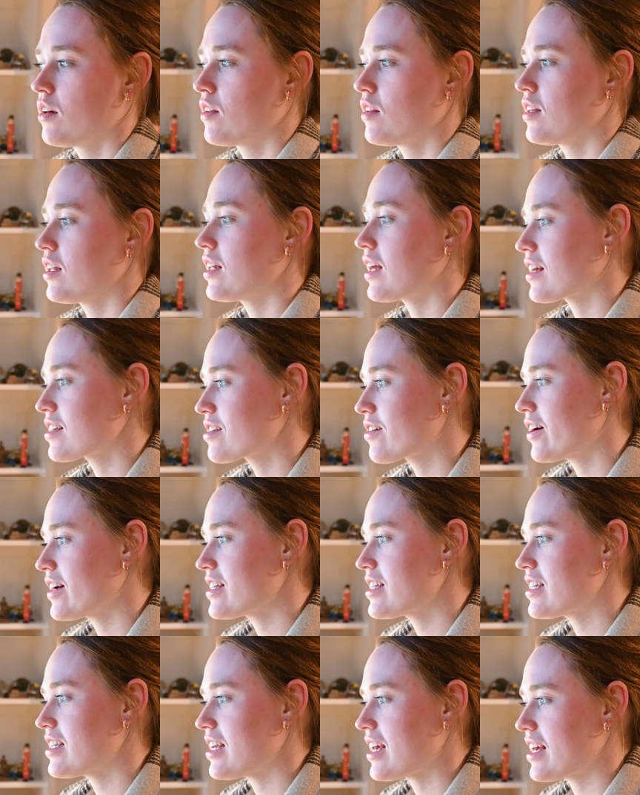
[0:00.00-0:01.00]
The next
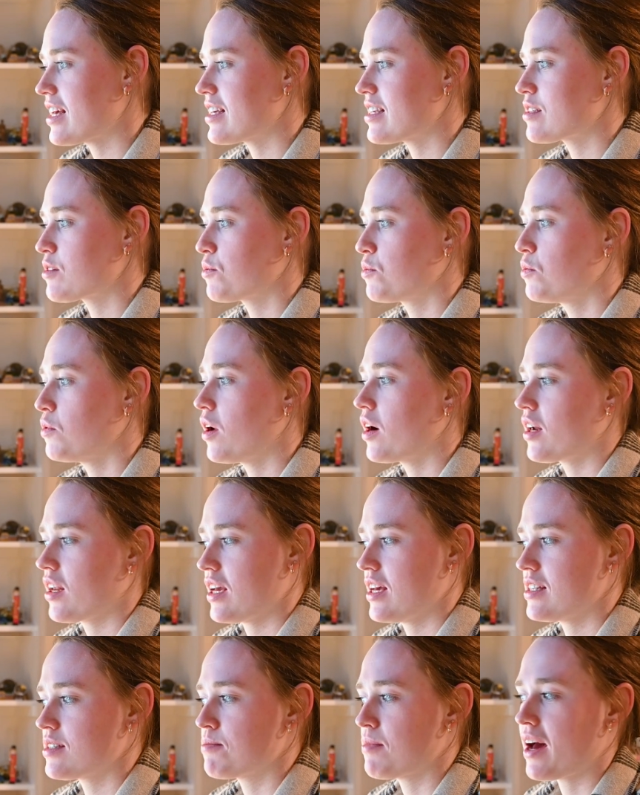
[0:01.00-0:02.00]
question is, what
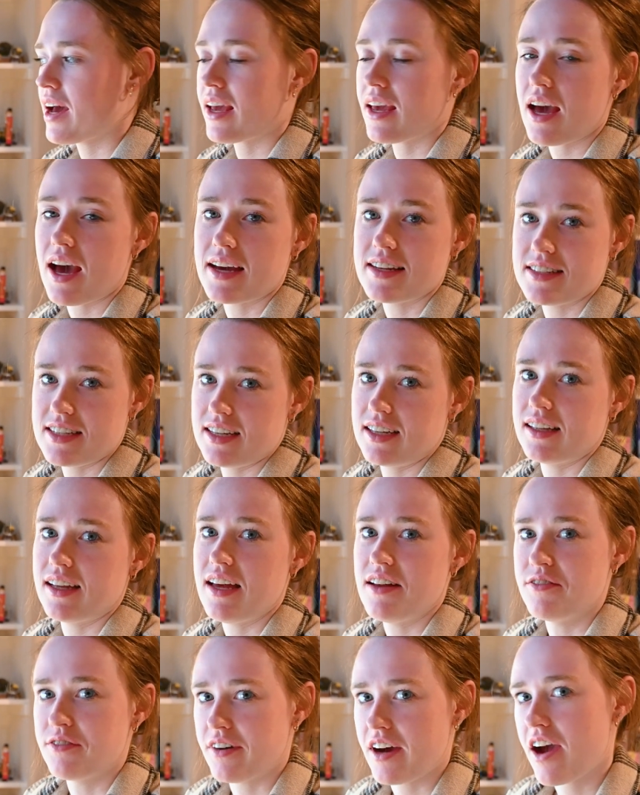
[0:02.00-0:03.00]
is my ideal
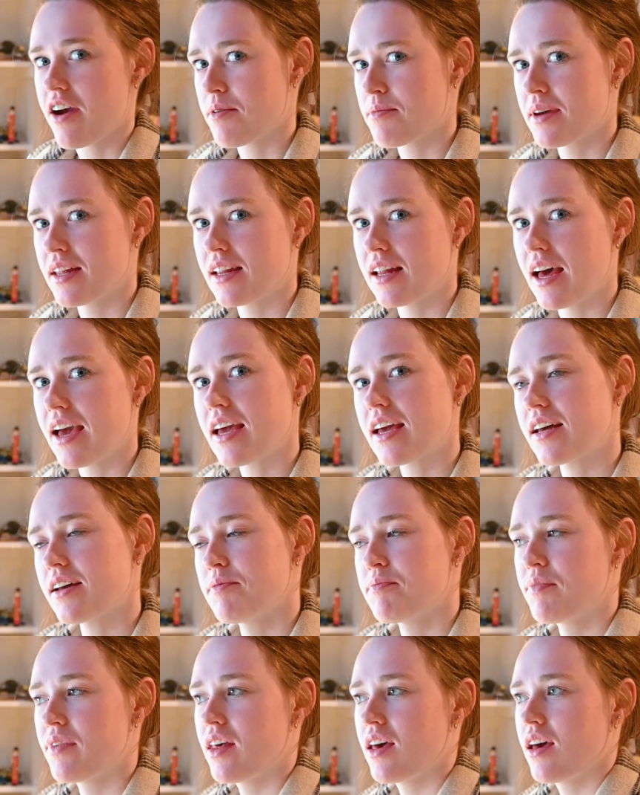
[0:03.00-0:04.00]
environment like?
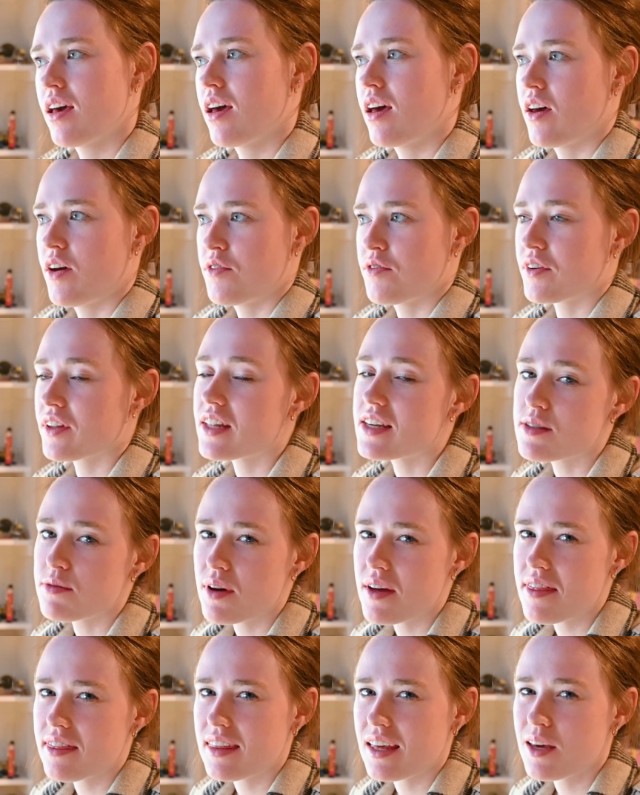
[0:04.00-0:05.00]
For this
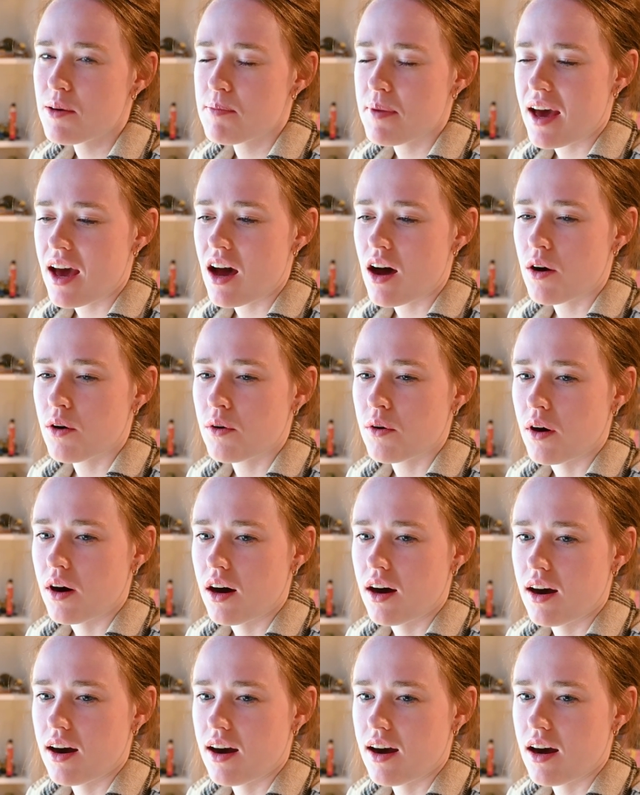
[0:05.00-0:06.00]
one, think about
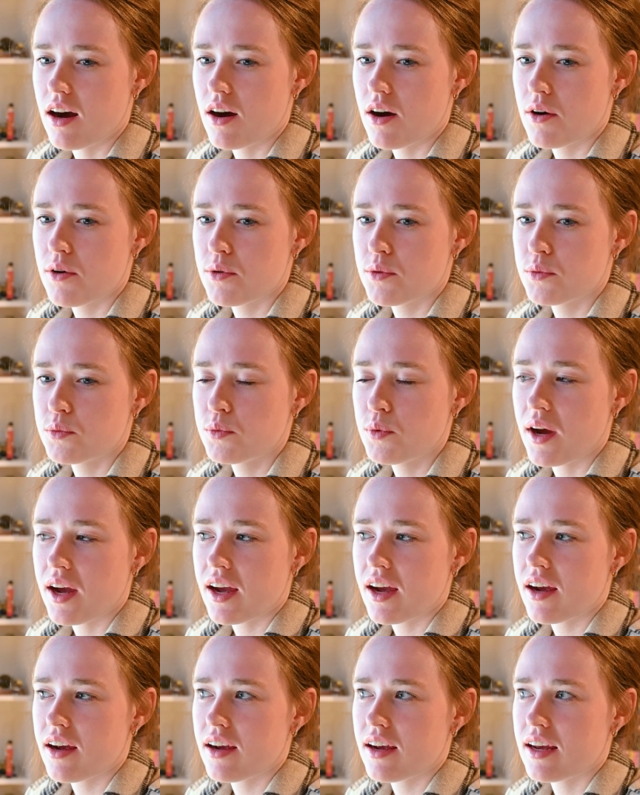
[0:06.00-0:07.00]

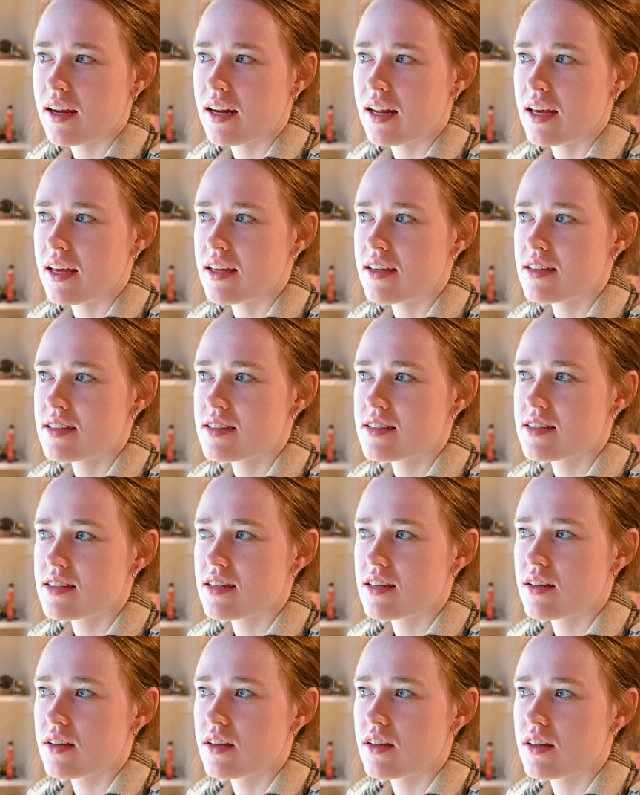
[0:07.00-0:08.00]
where it is
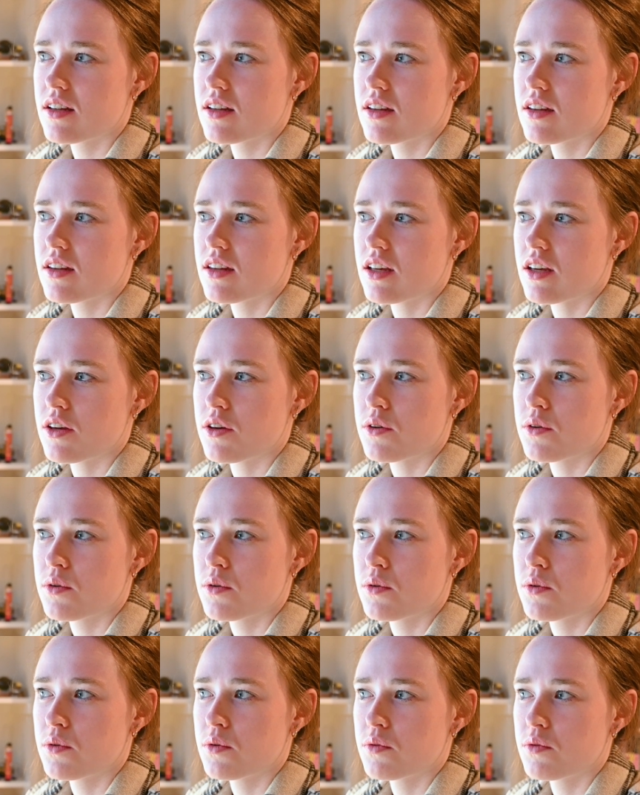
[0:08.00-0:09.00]
that
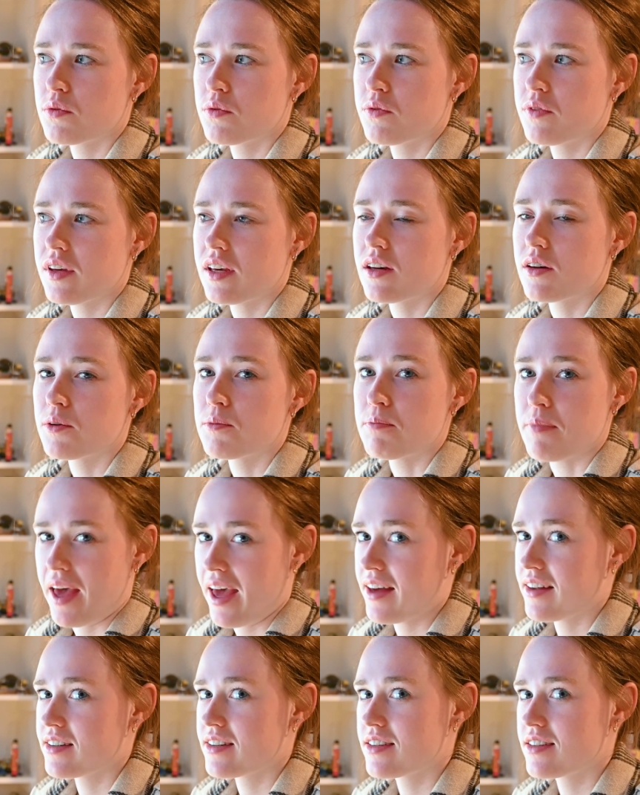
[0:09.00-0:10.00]
you feel
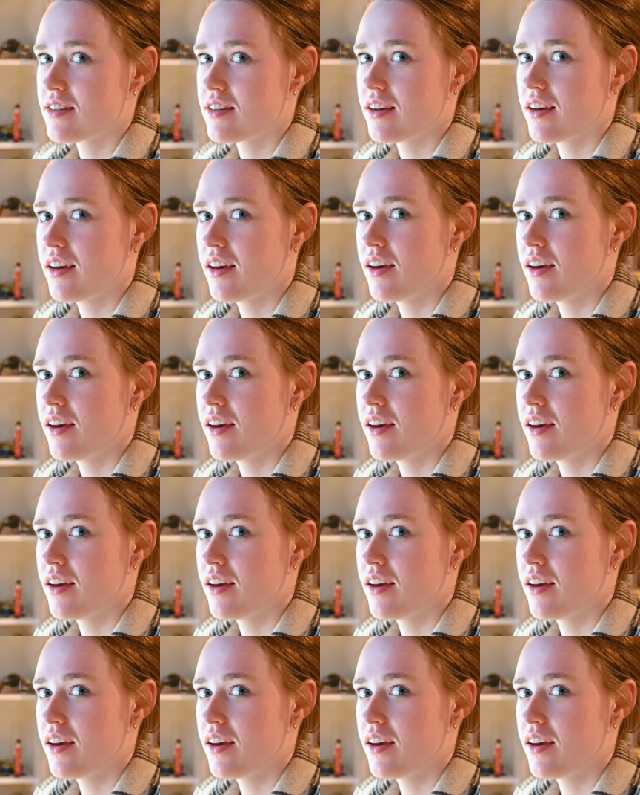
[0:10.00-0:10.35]
best.